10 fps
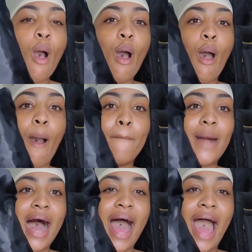Oh
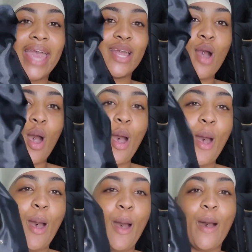my
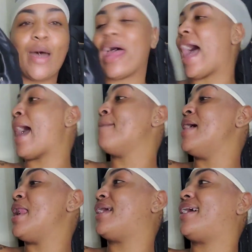God. I'm
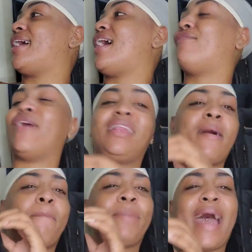in love with
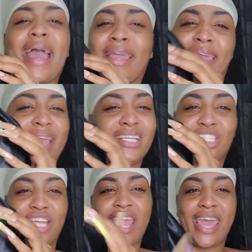the
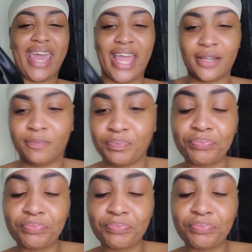packaging.